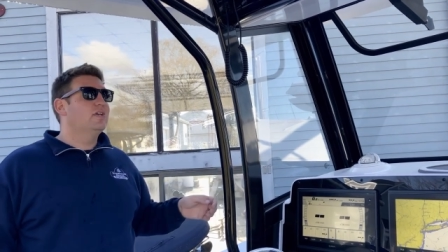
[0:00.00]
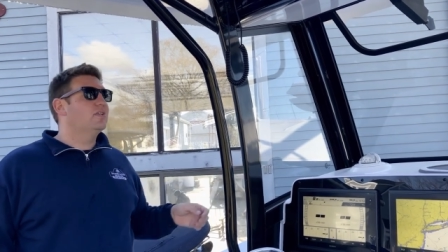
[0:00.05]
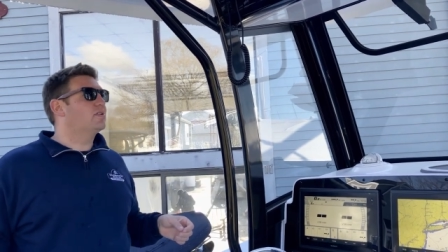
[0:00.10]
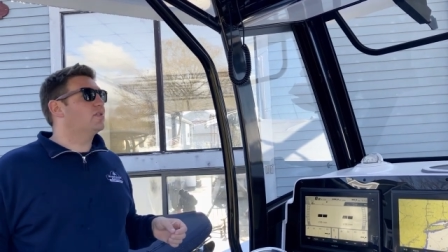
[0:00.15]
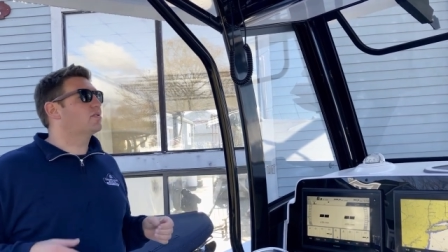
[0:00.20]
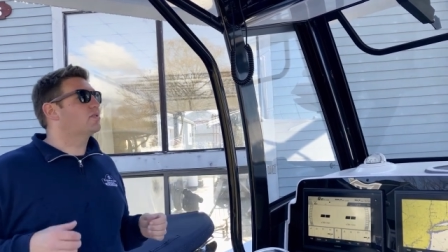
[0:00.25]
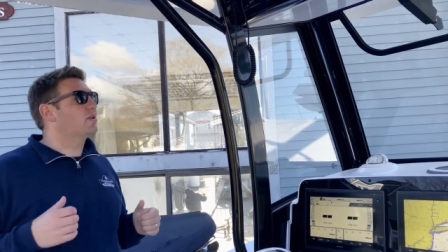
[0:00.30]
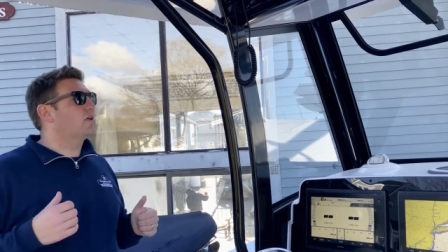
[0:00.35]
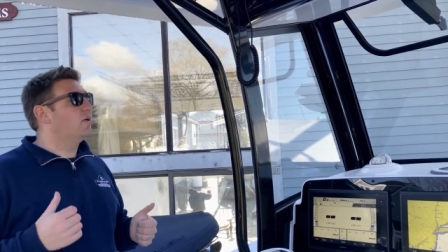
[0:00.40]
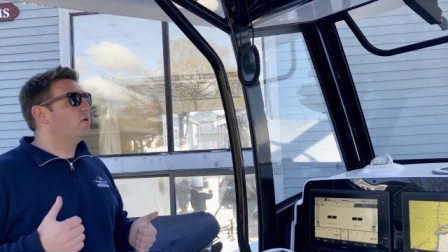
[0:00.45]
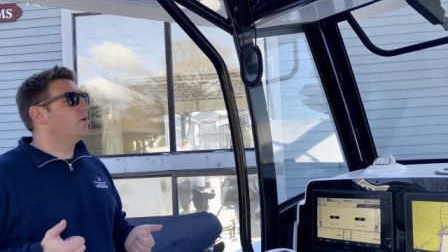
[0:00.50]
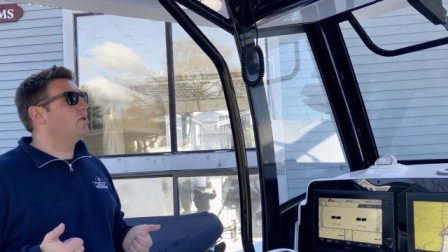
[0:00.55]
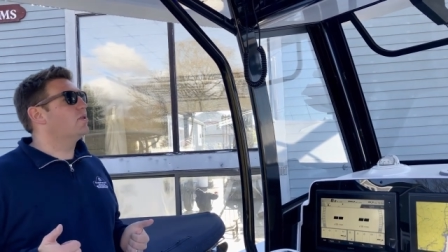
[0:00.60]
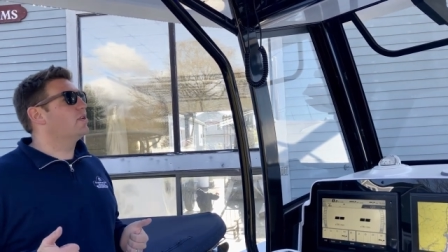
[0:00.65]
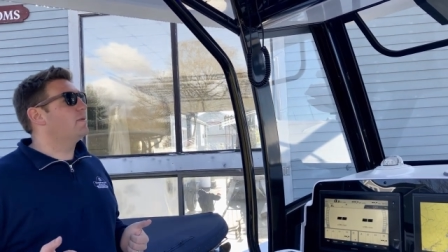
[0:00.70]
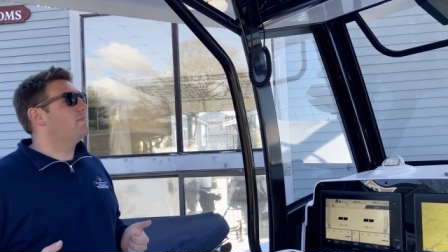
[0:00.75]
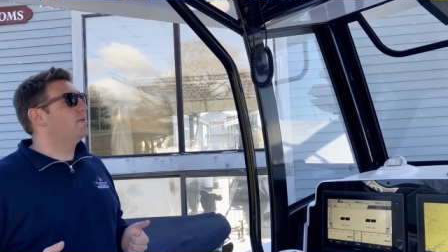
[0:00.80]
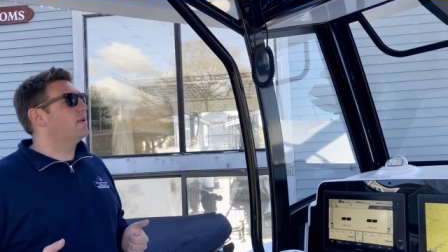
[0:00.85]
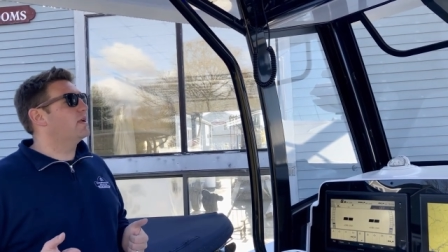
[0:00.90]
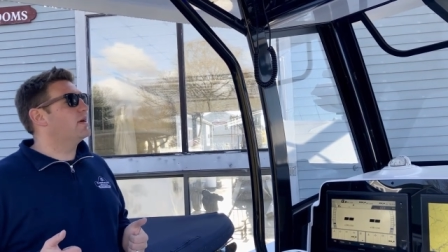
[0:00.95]
so it's going to
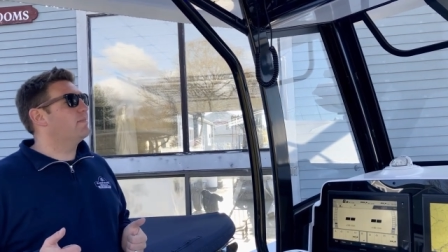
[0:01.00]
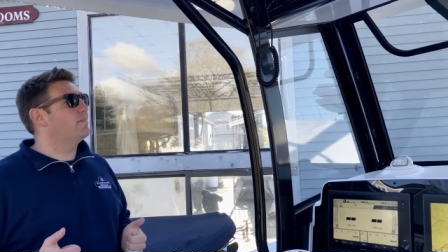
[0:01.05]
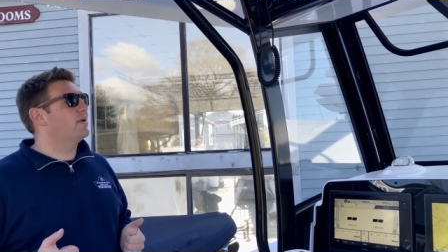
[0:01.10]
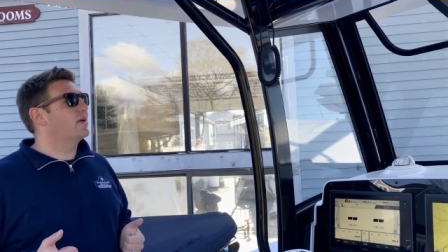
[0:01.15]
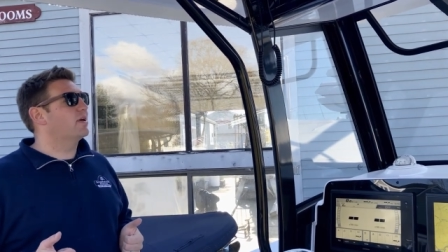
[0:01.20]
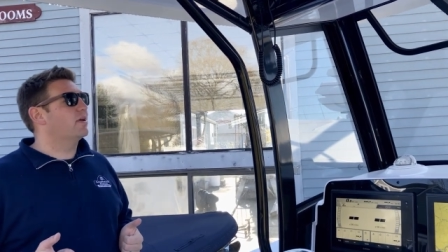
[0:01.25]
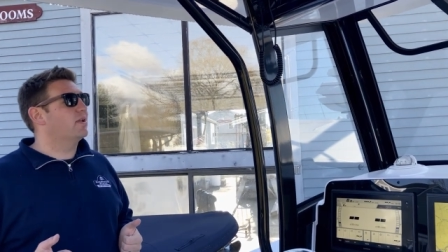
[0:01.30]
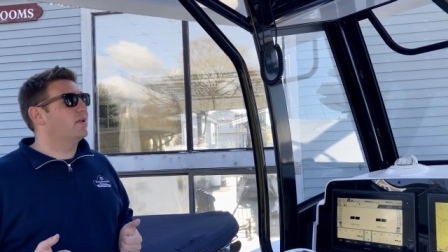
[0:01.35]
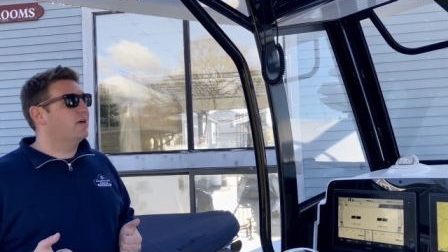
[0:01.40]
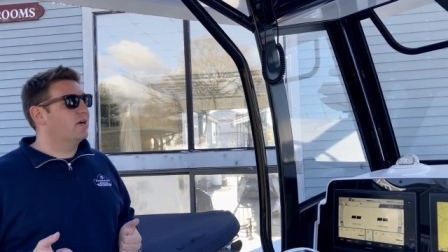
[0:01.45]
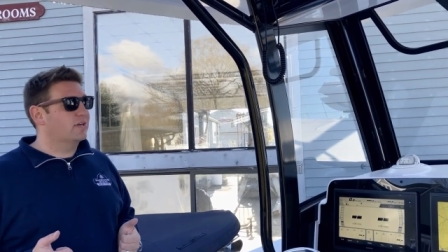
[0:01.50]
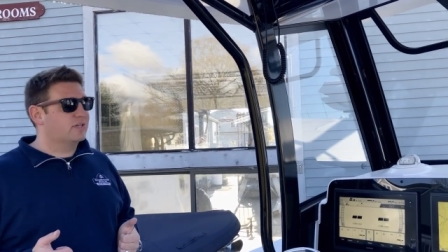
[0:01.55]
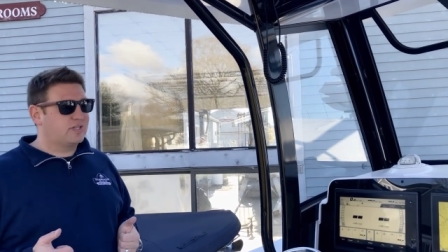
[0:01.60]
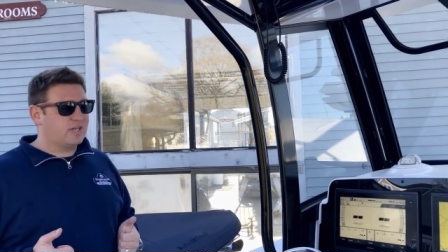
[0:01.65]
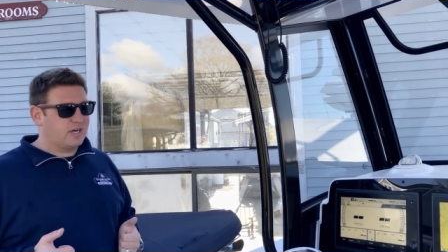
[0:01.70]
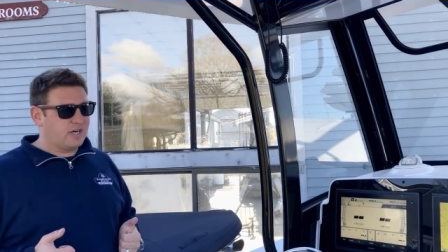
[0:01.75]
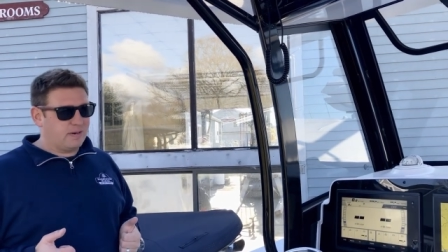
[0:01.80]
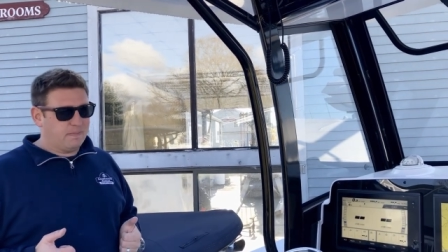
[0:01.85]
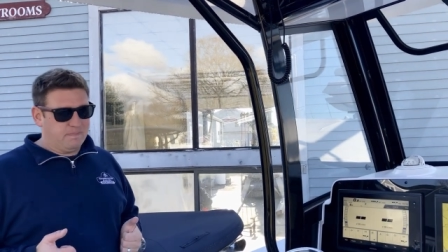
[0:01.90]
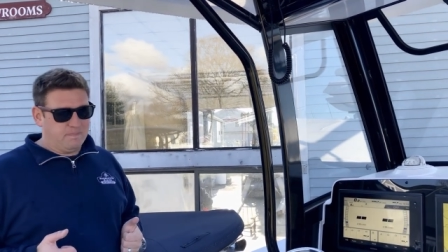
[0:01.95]
hold up a lot better long
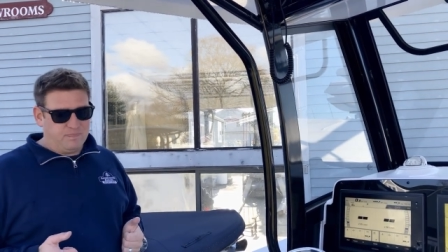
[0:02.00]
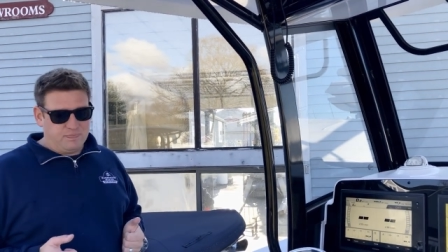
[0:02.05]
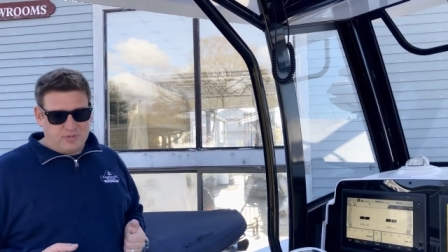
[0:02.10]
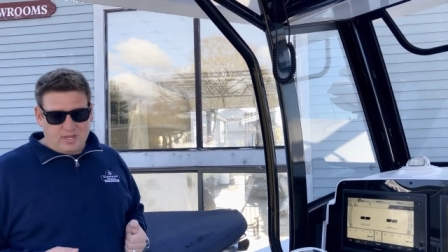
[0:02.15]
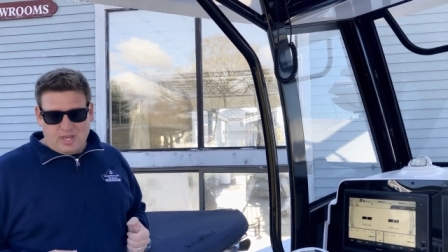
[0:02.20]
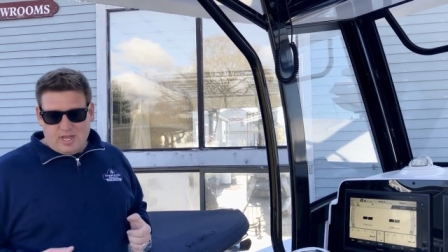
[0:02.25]
term.